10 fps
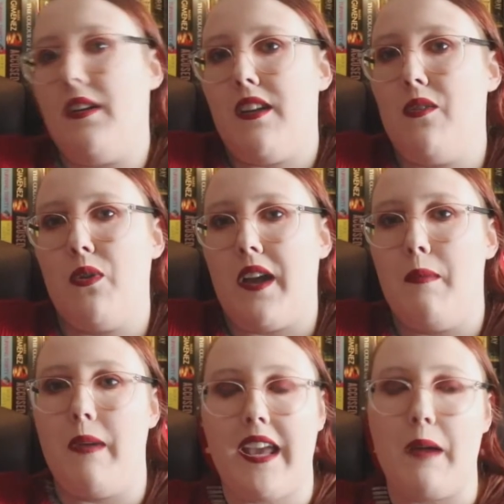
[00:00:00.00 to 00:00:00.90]
you know,
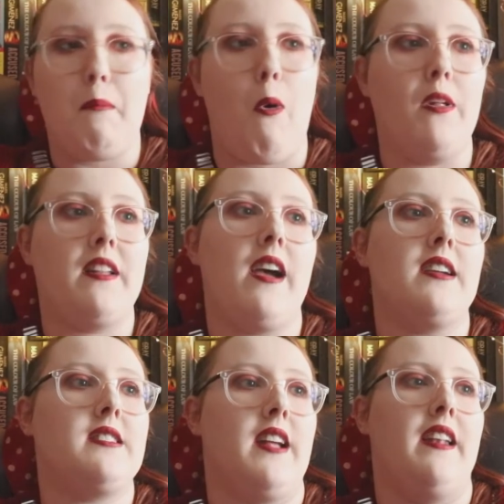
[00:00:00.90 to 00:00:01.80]
can make in
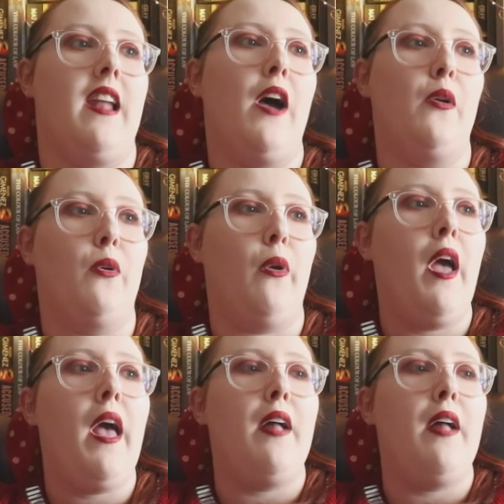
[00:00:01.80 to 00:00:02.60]
politics and how